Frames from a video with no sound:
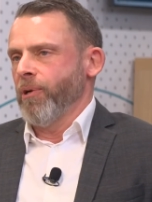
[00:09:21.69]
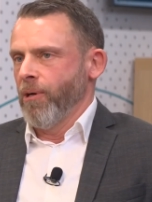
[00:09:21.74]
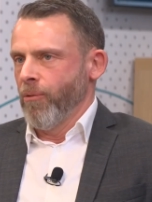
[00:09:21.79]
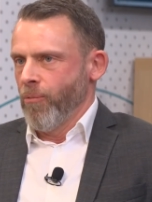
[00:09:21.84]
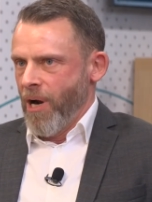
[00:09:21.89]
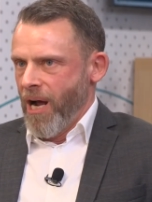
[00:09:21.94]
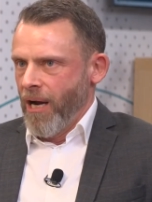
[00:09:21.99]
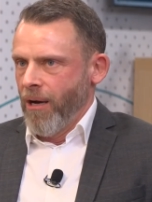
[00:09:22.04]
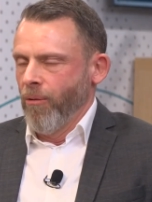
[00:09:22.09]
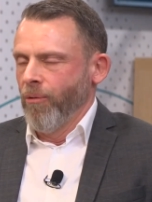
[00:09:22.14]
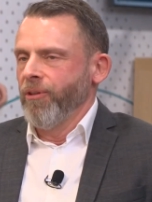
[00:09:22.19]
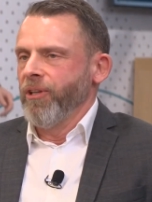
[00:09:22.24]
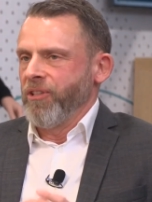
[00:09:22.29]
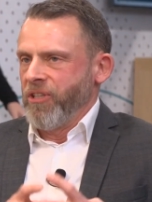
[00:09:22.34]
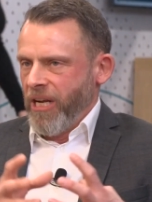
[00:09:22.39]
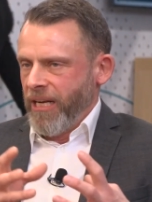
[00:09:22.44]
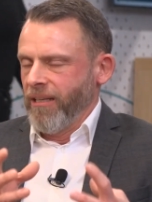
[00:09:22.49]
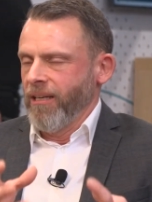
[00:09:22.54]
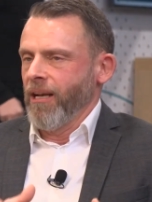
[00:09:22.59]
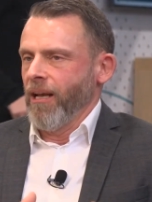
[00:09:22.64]
around the
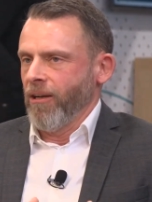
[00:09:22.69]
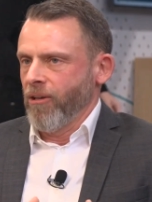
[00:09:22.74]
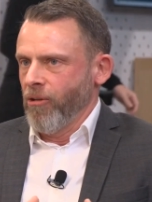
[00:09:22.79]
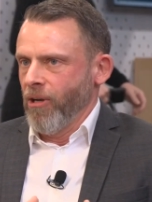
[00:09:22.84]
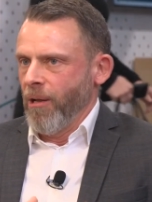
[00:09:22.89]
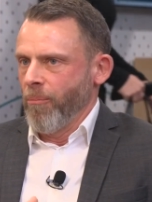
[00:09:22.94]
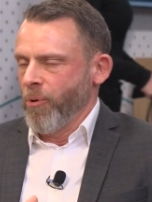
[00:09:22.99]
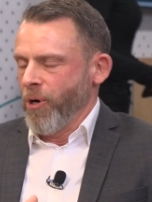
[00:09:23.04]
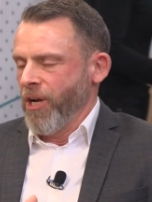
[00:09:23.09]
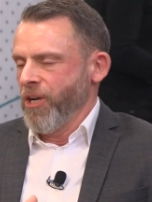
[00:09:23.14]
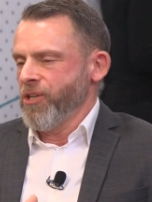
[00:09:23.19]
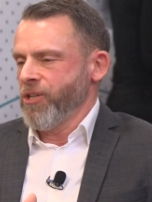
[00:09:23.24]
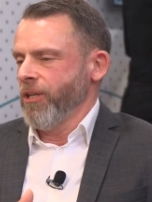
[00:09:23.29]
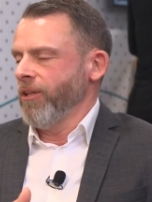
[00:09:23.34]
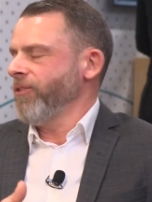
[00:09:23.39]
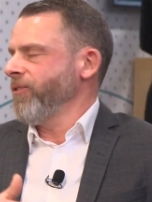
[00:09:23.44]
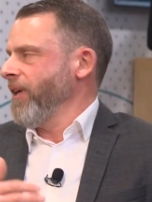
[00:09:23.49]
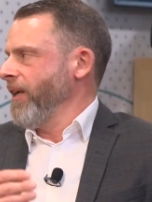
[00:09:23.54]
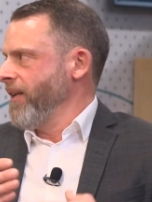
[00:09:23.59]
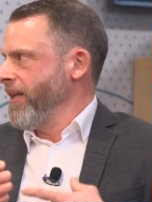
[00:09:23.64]
technical
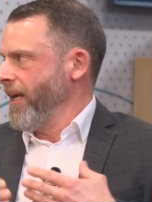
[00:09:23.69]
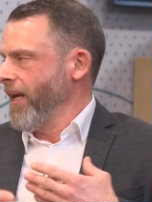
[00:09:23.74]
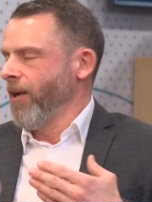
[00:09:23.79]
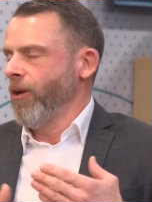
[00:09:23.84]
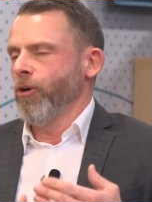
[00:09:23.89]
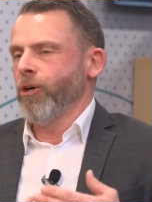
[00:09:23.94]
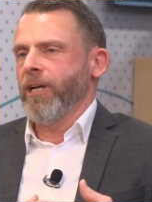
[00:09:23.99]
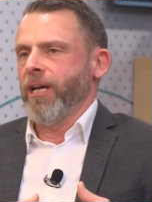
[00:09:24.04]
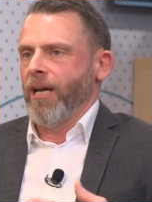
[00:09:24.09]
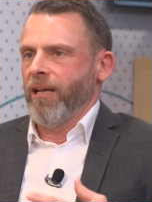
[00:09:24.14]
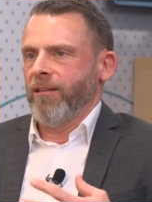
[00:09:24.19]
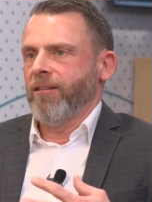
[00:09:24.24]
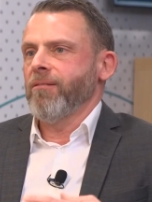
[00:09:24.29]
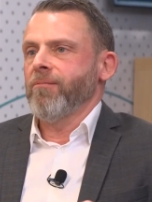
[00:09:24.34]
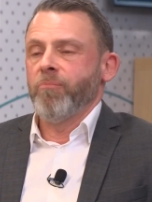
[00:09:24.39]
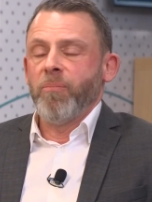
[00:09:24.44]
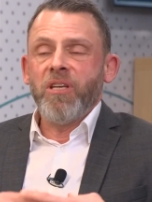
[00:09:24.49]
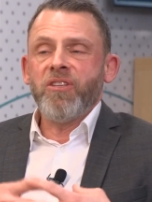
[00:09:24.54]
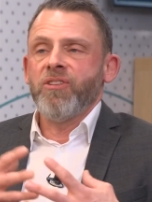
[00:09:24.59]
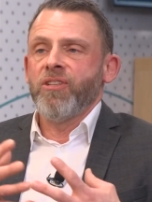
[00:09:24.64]
collaborations and then look
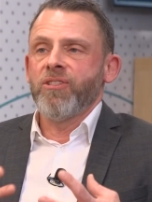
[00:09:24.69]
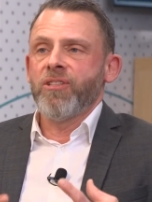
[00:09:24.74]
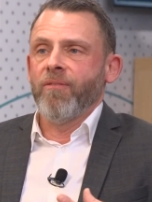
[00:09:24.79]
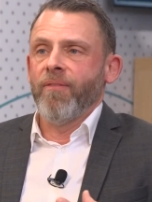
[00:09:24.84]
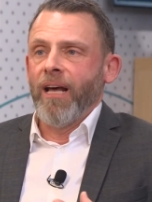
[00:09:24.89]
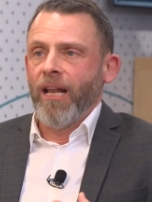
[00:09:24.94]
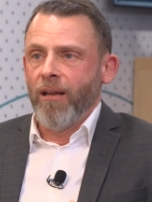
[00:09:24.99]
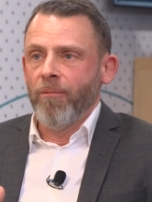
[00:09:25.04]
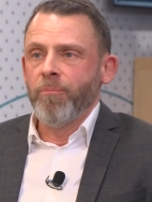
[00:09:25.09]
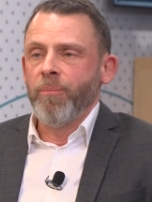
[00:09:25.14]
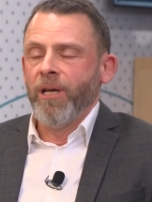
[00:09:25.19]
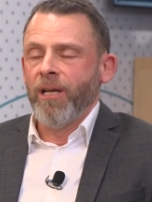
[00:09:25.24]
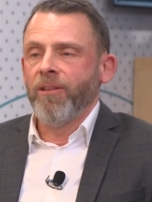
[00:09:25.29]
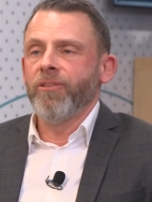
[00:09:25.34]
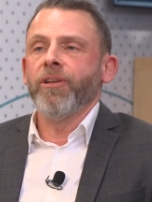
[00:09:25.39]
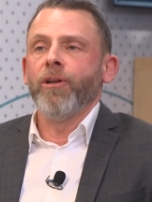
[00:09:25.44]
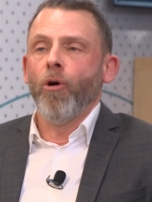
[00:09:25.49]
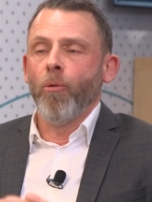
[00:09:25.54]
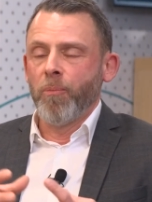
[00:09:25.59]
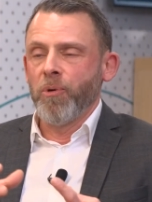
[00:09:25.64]
at business
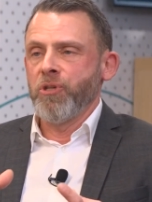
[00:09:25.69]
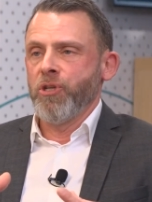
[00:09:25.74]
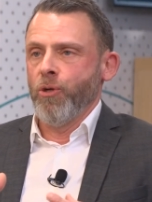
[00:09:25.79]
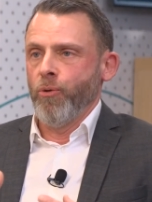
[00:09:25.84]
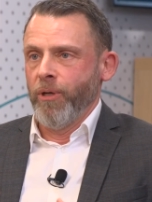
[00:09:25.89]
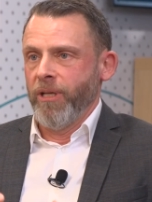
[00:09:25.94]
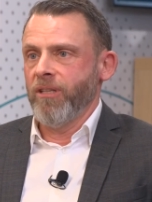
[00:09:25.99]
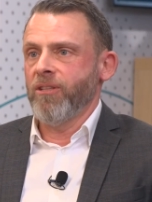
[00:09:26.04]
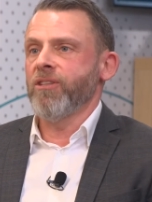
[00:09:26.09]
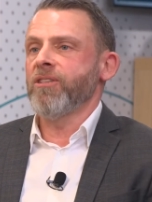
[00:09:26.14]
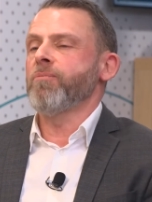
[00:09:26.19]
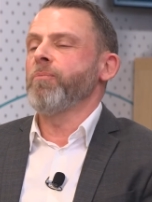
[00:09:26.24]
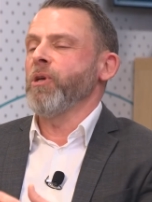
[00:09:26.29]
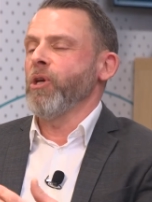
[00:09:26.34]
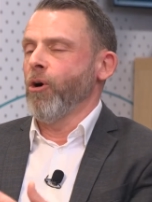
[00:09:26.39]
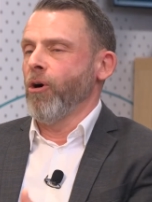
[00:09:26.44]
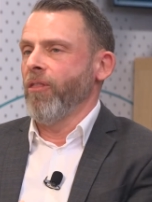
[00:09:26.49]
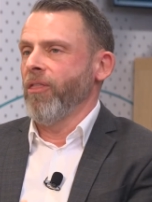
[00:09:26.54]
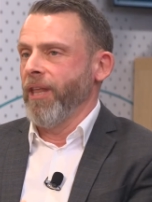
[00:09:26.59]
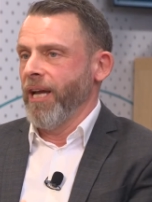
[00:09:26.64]
development and opportunities
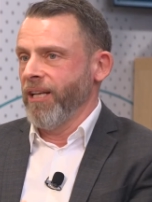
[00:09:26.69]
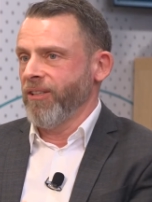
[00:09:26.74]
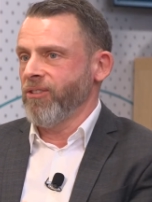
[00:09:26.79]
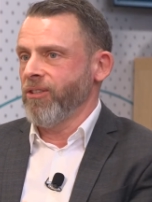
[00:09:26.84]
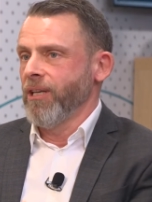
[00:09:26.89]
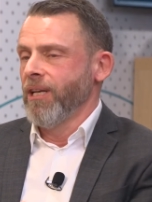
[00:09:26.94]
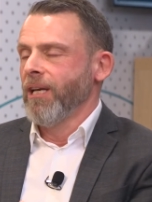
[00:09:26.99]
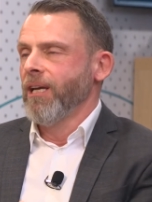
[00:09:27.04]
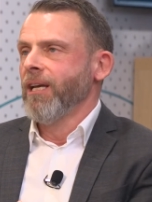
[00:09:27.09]
beyond that